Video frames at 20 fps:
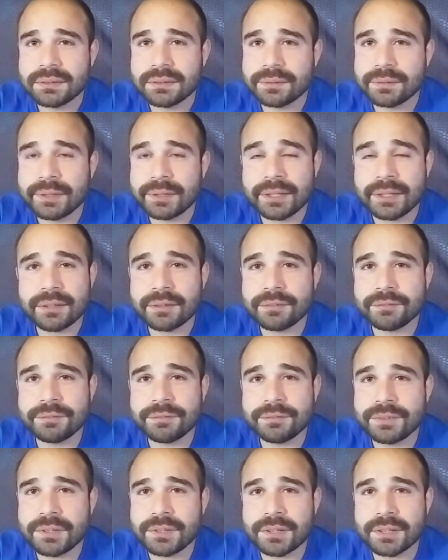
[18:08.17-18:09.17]
And
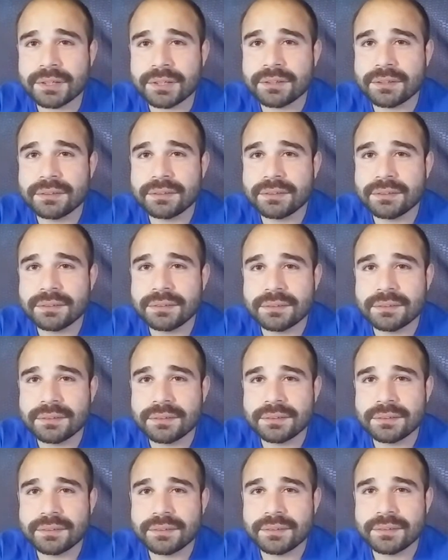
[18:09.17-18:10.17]
fuck.
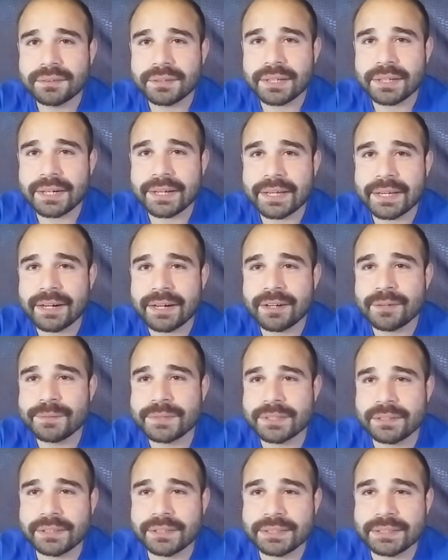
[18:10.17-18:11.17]
Can I get it up to
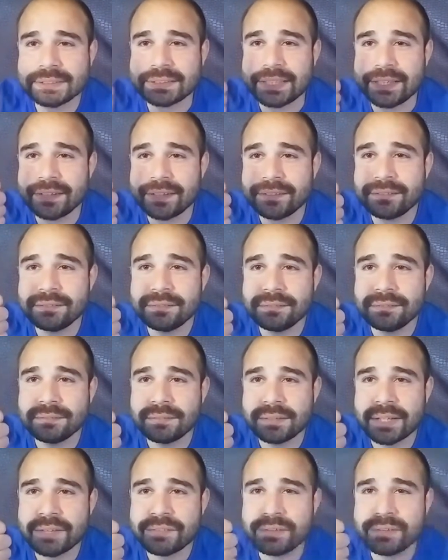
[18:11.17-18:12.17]
at least 10,
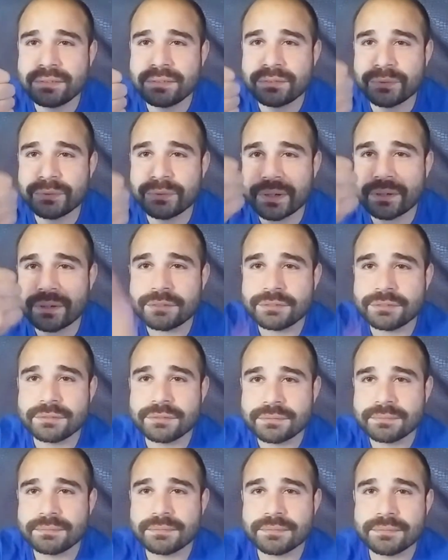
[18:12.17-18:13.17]
11, 12?
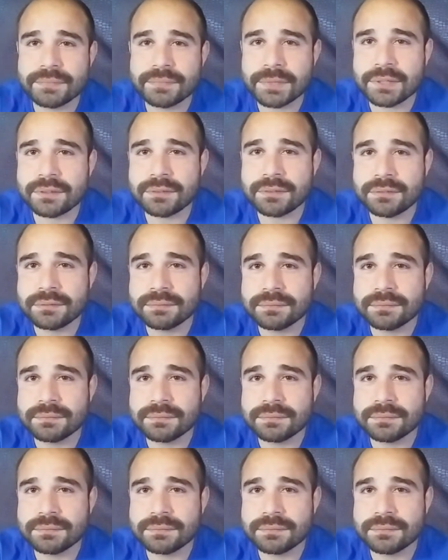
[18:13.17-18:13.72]
No.